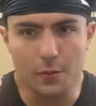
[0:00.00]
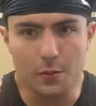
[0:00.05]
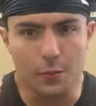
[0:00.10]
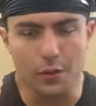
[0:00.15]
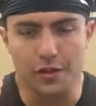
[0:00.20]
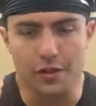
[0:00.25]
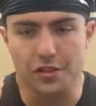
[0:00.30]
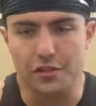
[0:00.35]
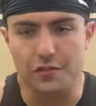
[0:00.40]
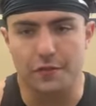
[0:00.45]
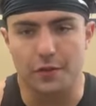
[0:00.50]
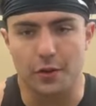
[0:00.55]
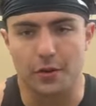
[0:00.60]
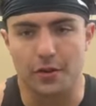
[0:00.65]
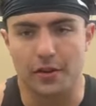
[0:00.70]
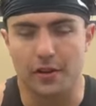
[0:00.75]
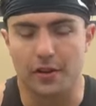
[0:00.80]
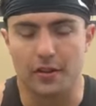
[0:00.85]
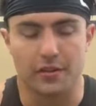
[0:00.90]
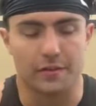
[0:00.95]
Really just
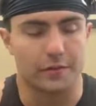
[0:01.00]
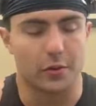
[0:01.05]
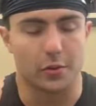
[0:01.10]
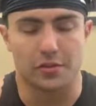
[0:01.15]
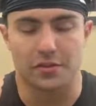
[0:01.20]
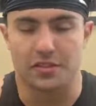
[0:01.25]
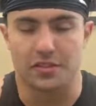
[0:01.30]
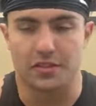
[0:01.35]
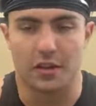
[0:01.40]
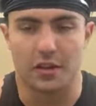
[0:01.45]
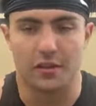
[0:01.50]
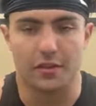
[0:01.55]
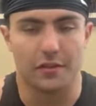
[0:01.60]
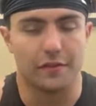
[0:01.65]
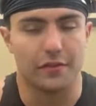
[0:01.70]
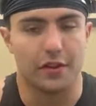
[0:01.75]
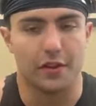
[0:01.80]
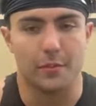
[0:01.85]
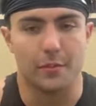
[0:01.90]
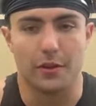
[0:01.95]
focusing on the
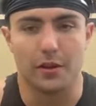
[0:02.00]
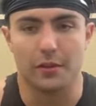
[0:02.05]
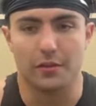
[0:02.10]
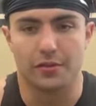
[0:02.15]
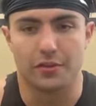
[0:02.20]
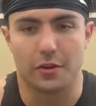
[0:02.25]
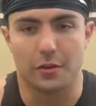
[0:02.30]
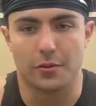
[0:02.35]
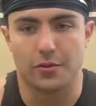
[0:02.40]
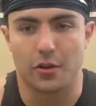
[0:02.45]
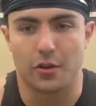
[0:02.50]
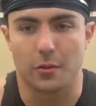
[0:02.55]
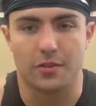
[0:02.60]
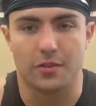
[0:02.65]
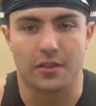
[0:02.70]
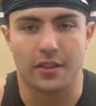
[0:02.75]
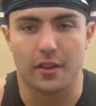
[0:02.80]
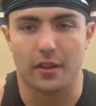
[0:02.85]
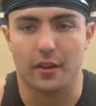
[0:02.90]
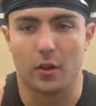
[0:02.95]
fundamentals. Coach
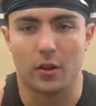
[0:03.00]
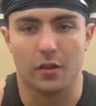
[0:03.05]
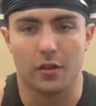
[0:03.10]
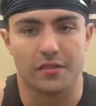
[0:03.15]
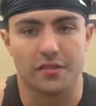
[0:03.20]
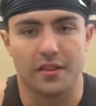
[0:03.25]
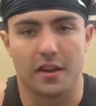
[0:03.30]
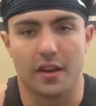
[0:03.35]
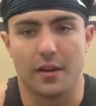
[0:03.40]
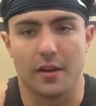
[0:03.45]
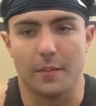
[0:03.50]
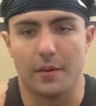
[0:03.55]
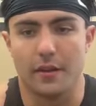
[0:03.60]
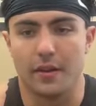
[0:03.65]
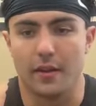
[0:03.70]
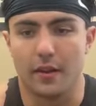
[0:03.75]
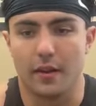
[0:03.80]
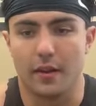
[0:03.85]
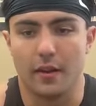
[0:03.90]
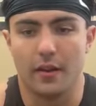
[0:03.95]
harps on that all the time.
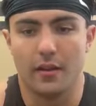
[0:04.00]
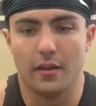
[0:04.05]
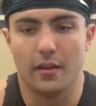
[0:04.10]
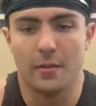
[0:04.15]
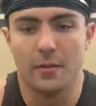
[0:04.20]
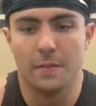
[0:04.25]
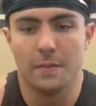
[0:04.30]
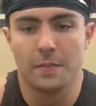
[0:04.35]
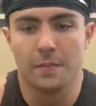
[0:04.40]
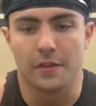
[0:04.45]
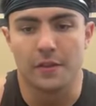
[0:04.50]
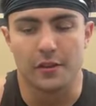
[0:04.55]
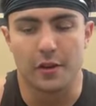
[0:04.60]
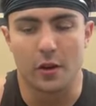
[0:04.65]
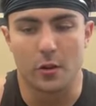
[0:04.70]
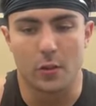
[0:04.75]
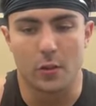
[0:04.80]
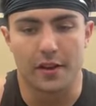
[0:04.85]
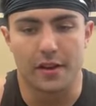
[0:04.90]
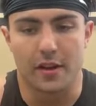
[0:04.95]
And, you
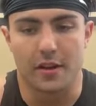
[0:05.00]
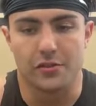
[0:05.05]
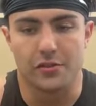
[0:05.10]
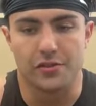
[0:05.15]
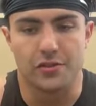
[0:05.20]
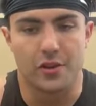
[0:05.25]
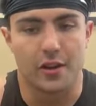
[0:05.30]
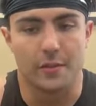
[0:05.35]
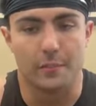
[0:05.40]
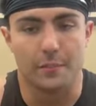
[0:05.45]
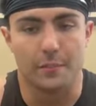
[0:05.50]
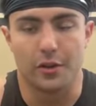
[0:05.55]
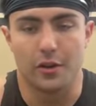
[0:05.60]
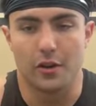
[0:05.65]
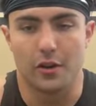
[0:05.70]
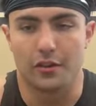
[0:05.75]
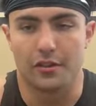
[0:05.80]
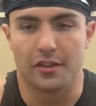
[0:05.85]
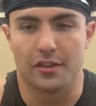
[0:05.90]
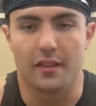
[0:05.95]
know, right now just trying to put
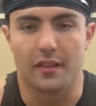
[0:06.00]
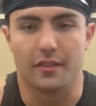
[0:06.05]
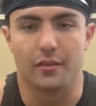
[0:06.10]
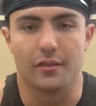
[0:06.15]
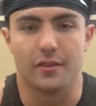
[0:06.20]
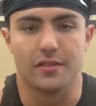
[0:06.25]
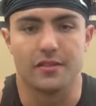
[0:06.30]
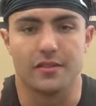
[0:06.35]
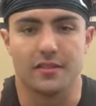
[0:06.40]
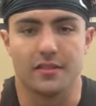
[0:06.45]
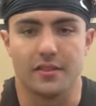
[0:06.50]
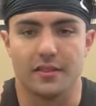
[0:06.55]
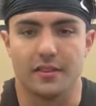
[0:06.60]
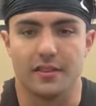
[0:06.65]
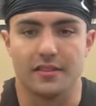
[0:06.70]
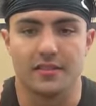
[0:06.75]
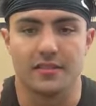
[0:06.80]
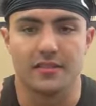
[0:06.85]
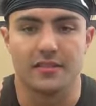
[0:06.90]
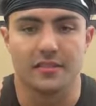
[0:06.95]
it all together as
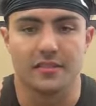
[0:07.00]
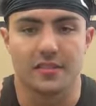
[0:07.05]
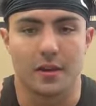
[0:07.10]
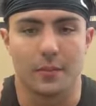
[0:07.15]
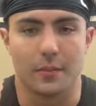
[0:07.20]
the season's